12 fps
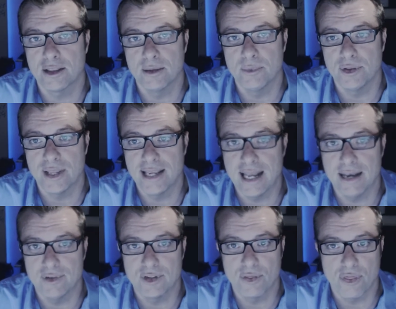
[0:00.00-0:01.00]
to them that they can't
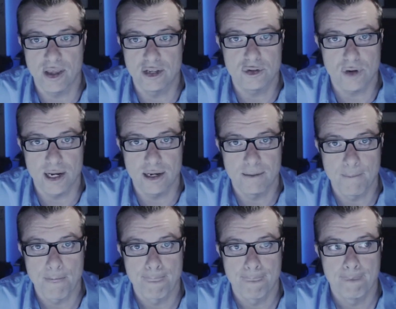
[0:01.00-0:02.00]
even think straight?
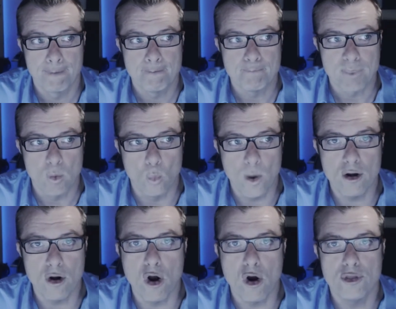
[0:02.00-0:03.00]

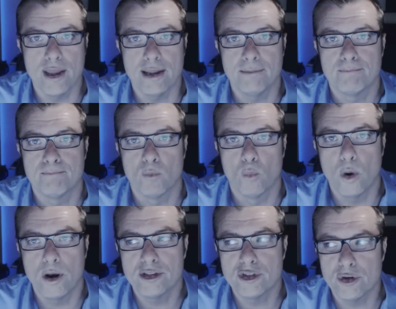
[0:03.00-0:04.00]
Where are they?
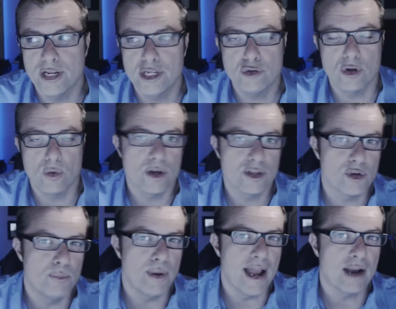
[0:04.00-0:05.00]
What is their history? What is
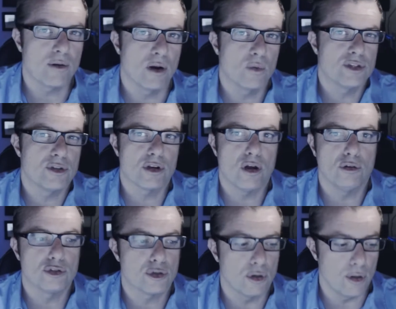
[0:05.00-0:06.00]
their background? What is their
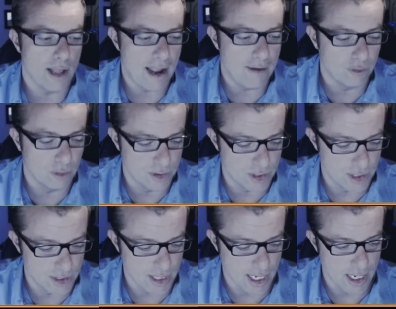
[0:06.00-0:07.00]
cultural
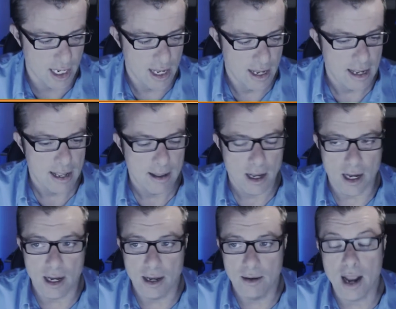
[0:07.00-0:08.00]
affluences? And
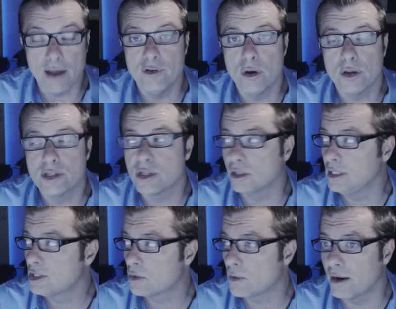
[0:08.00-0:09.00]
I've noticed, at
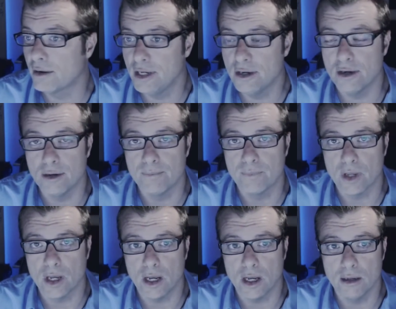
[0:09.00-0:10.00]
least around here,
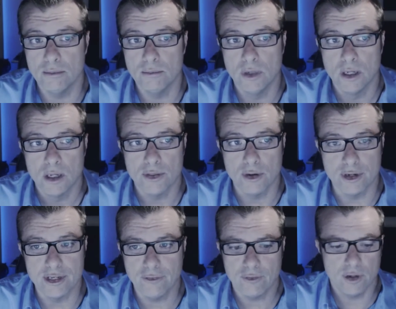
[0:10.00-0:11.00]
there are
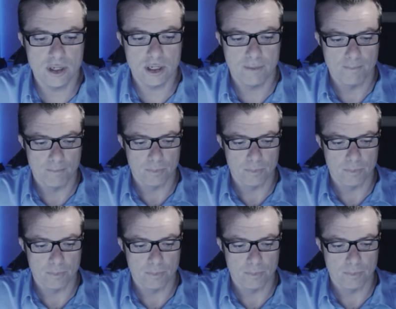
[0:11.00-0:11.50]
different